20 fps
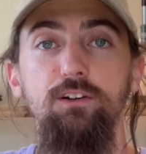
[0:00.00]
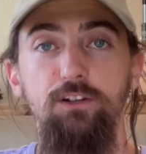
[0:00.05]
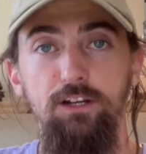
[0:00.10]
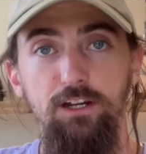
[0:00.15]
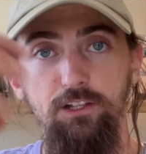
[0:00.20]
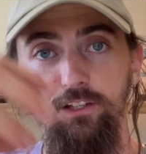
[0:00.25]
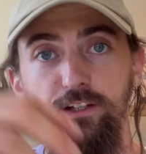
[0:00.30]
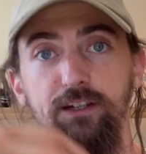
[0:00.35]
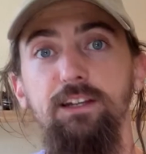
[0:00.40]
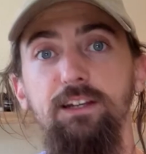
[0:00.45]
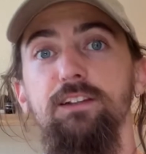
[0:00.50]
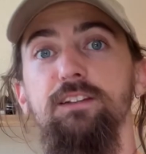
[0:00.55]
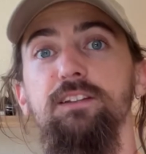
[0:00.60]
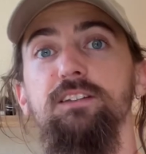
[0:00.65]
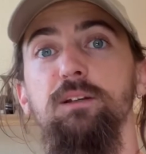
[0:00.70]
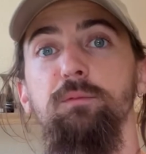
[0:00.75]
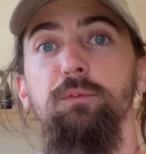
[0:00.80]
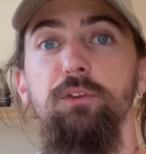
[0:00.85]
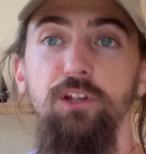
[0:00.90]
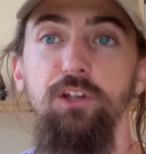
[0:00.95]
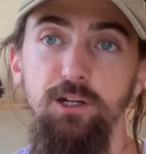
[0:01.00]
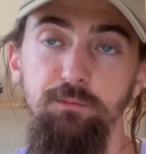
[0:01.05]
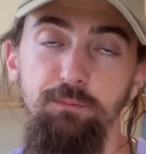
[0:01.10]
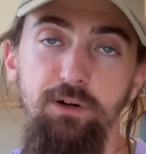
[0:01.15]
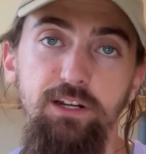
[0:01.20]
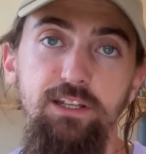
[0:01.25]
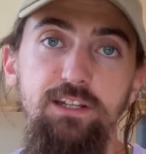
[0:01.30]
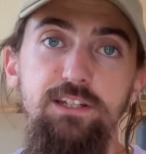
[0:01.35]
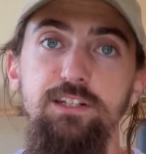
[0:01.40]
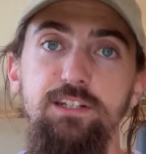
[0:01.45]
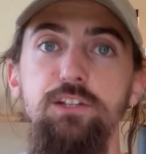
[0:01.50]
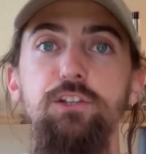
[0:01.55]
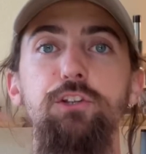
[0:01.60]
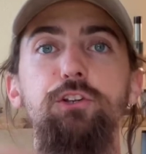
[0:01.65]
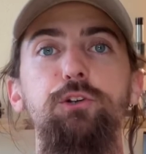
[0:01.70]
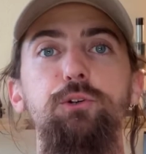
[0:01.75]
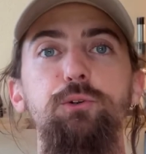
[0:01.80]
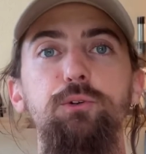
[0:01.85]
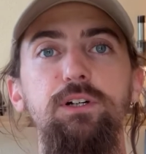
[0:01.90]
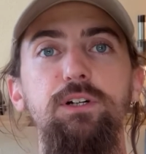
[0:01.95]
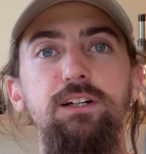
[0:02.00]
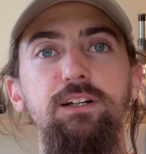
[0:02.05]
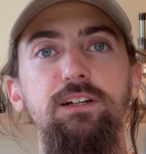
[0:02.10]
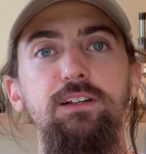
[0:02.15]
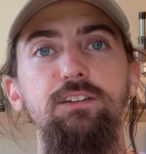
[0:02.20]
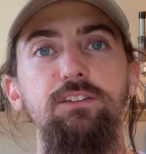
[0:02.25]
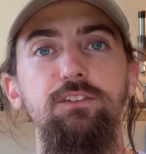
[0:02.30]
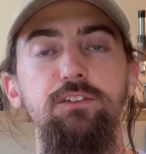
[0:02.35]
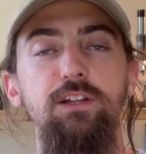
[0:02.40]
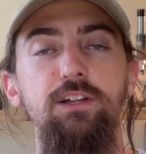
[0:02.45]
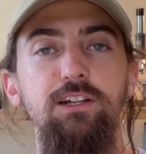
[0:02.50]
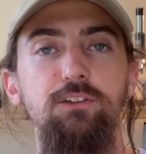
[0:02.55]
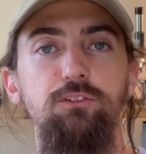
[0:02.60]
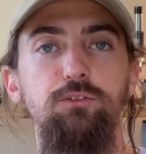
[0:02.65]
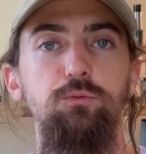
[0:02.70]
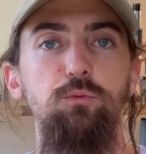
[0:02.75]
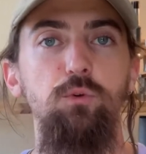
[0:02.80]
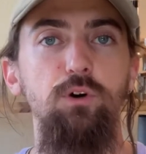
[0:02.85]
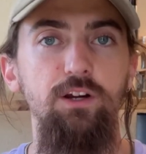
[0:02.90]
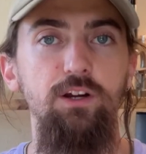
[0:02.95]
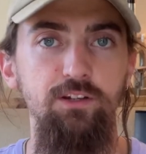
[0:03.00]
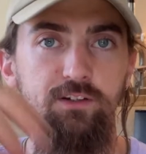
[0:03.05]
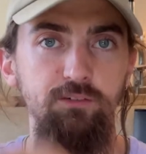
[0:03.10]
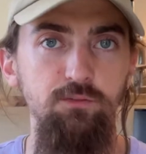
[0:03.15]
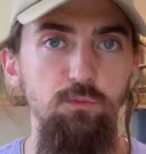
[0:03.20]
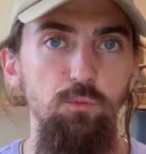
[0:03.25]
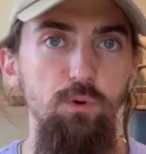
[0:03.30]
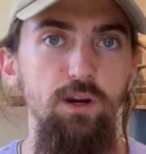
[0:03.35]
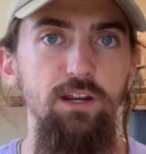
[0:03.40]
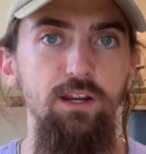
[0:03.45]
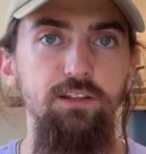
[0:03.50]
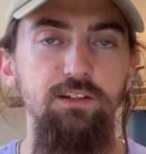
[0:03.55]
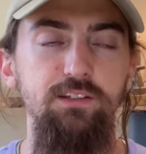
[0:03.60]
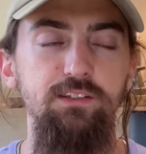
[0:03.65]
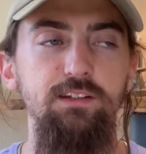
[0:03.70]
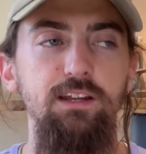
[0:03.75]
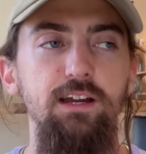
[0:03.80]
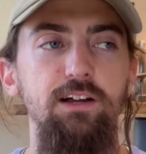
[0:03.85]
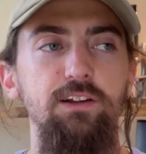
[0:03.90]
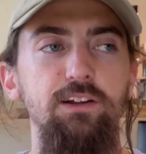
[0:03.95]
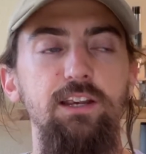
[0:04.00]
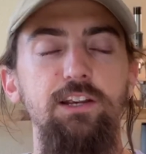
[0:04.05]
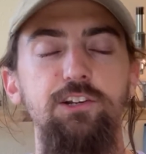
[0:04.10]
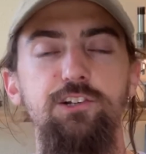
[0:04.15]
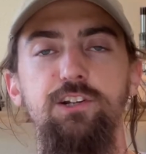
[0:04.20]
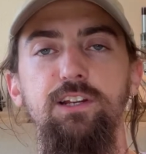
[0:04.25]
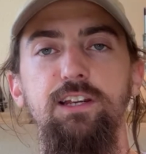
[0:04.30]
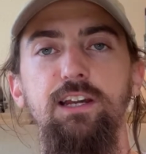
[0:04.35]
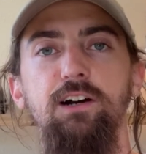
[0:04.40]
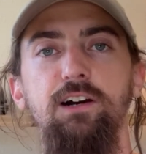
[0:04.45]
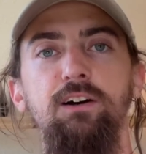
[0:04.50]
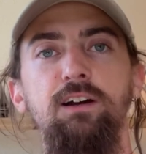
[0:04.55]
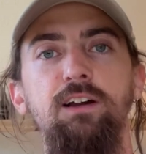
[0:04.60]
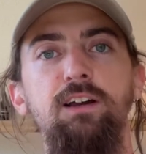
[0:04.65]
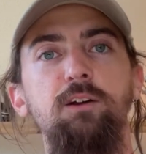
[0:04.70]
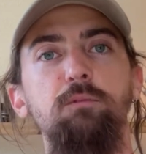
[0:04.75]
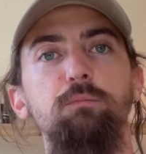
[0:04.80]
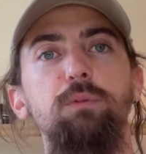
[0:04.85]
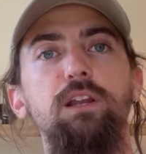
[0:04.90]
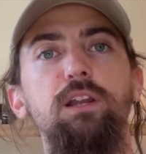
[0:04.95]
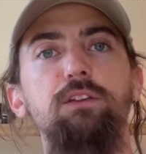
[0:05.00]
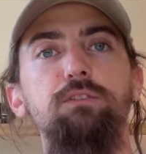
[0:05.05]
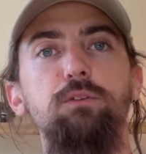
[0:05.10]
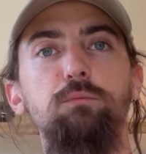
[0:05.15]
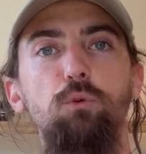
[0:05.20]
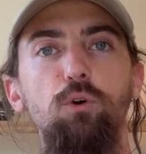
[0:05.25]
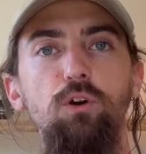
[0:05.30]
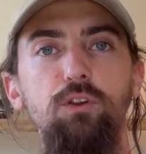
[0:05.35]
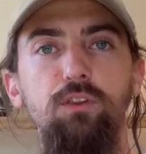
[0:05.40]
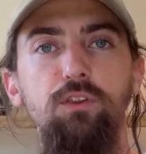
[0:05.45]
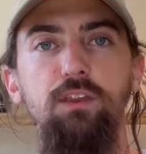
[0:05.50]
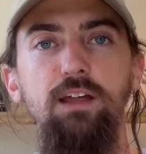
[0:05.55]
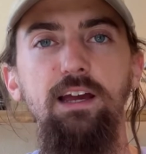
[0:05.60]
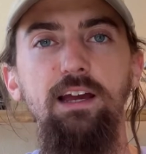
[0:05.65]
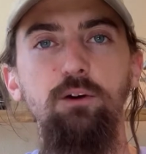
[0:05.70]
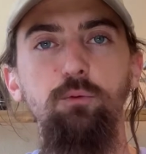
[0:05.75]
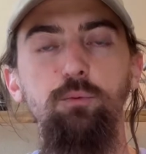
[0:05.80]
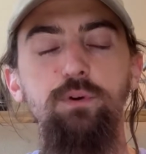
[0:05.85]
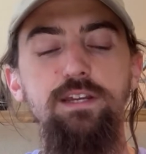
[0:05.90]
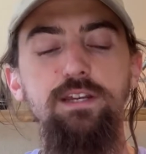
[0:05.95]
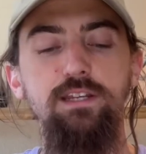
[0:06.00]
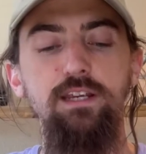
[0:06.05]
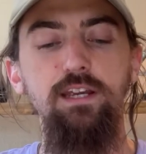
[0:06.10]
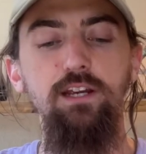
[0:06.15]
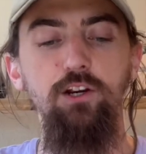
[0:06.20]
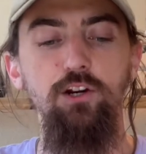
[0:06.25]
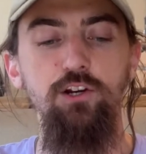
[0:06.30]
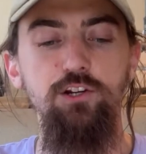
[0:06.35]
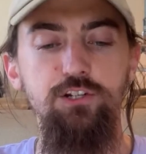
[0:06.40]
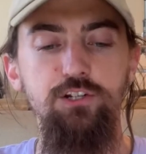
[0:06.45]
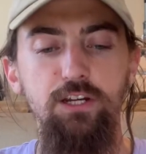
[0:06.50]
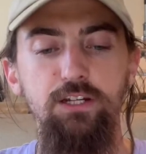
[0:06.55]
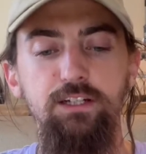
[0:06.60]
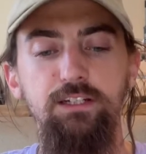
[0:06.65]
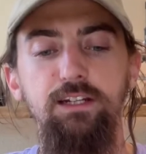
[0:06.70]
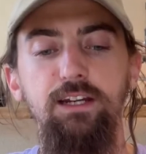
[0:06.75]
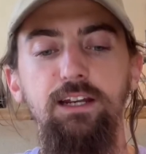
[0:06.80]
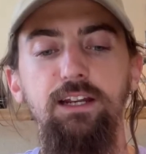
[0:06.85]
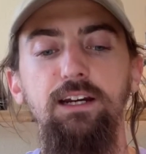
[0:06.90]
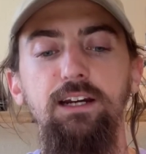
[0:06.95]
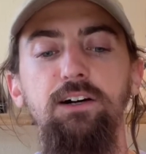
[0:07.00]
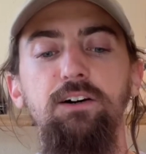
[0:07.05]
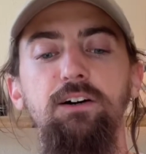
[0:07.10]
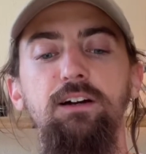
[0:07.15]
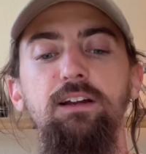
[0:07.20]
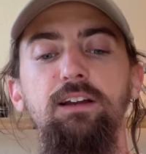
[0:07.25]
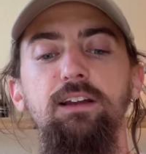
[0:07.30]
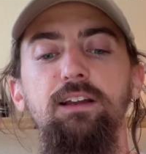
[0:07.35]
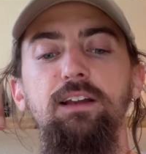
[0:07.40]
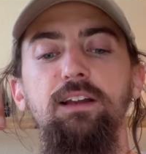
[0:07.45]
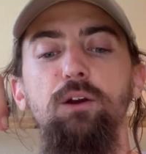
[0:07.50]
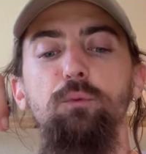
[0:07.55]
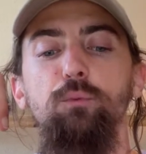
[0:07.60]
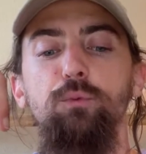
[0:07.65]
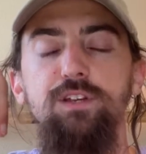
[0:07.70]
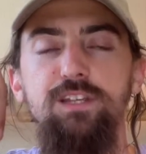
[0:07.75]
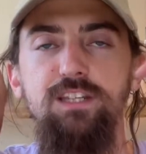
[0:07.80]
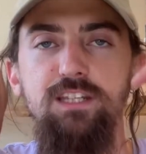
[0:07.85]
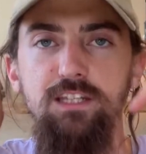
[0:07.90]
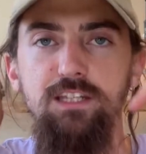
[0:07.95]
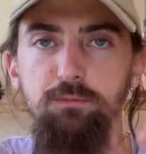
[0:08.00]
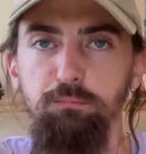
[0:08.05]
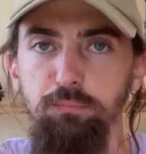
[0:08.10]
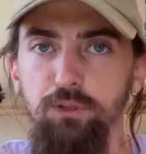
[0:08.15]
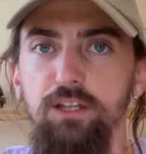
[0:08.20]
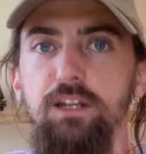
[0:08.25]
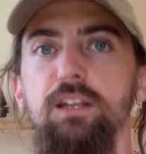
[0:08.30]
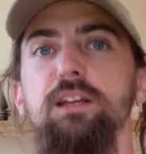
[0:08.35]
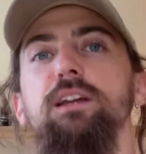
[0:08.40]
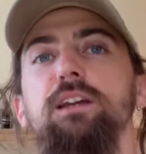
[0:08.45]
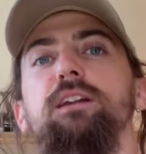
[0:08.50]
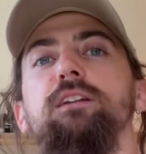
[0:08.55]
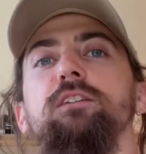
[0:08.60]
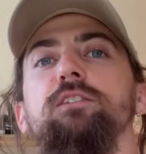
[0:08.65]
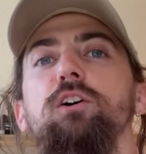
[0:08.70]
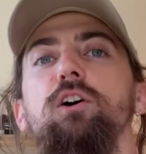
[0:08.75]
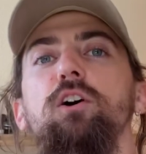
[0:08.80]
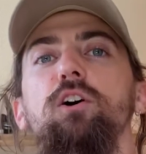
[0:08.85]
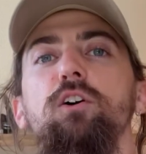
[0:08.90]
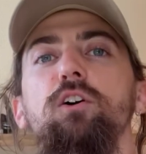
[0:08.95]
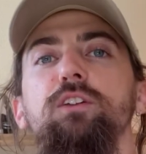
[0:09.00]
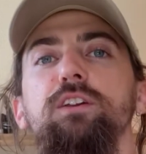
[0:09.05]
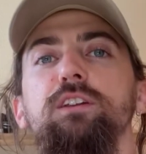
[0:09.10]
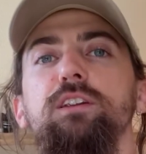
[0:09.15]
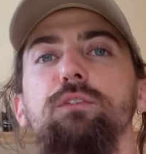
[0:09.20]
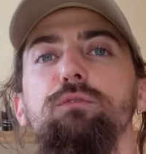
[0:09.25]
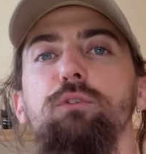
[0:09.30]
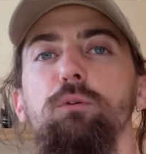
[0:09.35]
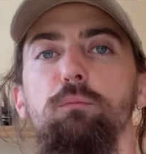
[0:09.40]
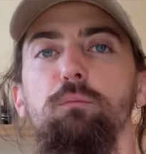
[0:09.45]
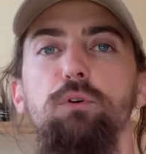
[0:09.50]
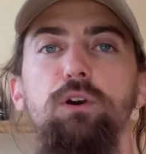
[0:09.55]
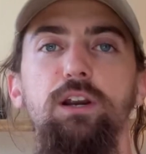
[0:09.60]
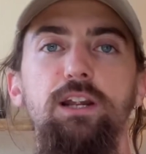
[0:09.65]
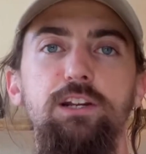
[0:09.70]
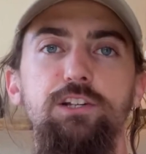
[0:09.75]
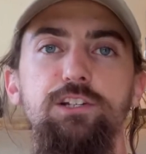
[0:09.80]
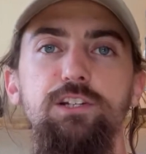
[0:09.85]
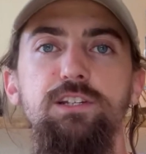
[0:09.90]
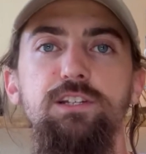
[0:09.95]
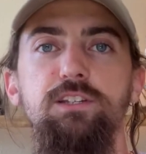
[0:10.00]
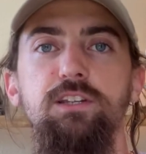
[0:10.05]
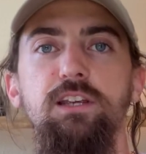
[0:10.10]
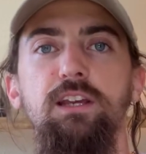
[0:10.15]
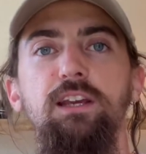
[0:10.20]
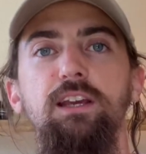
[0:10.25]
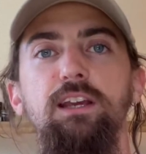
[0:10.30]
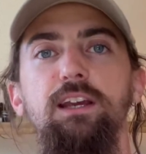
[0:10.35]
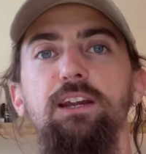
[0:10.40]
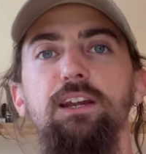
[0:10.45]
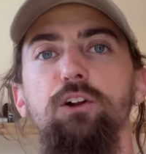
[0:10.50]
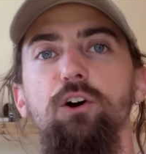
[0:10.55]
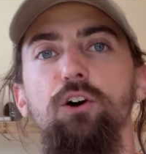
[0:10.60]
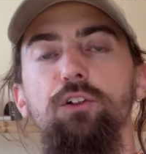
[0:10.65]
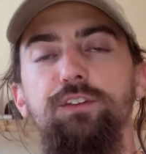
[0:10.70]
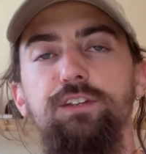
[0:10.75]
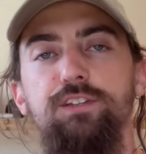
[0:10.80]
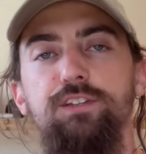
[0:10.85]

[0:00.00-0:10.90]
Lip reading: allocates some of their money to you. So that's one way that's an allocation account. But even more than that, we take our checking account and we split it into all these different branches. And all these